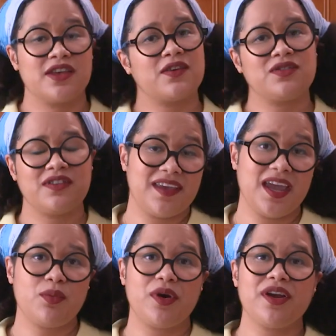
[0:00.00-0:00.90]
So
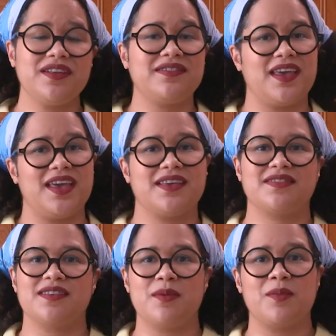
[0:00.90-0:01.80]
today we're gonna take
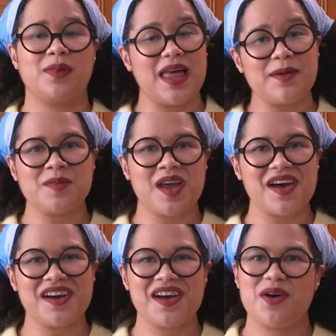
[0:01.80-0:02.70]
some
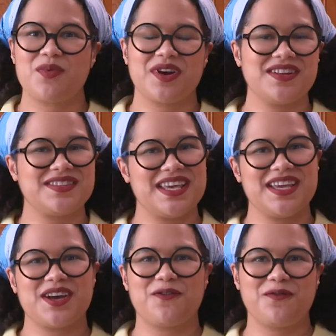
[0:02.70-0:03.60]
labneh, we're gonna
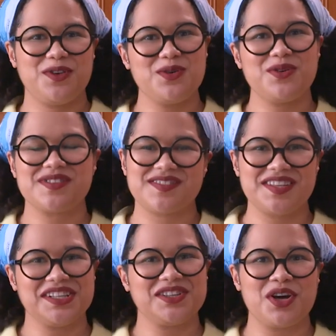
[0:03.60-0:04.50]
take a few
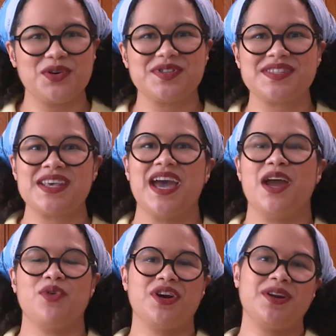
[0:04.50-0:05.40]
acidic notes,
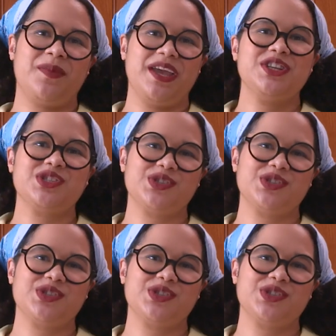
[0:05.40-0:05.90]
and we're gonna make